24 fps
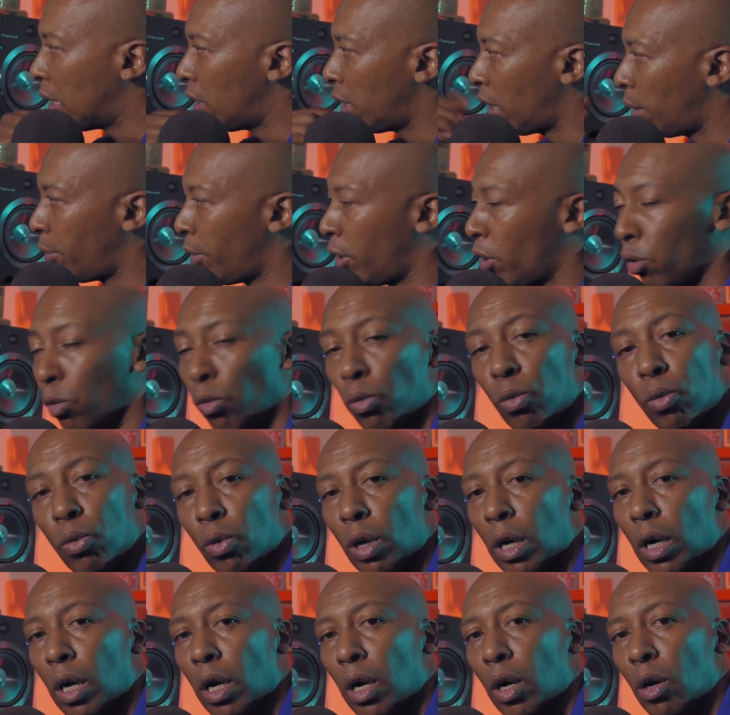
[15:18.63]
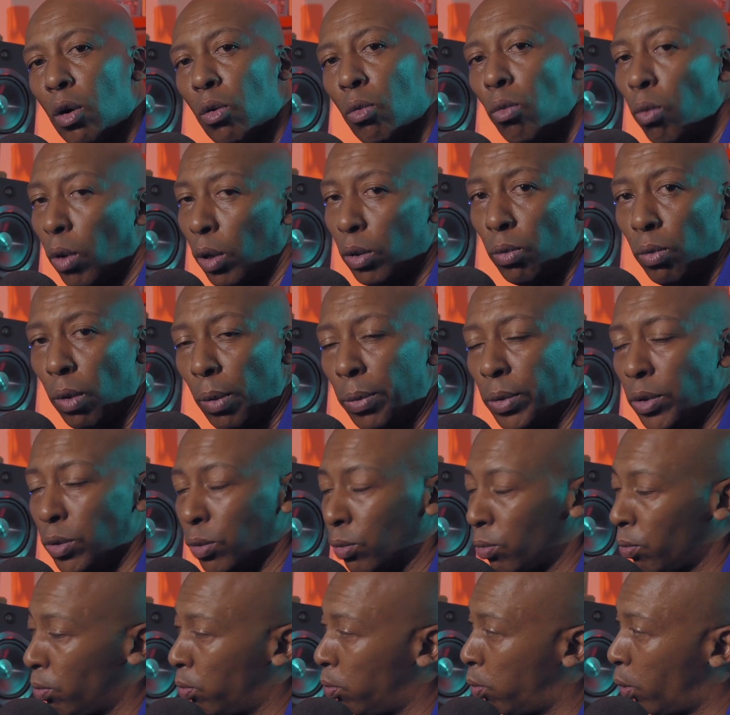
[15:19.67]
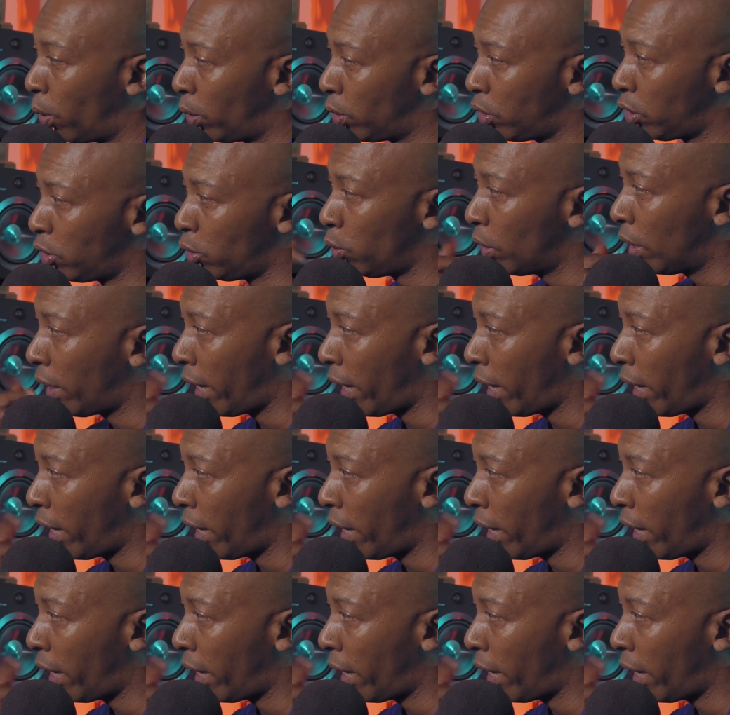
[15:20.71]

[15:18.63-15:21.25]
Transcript: Let me know what you would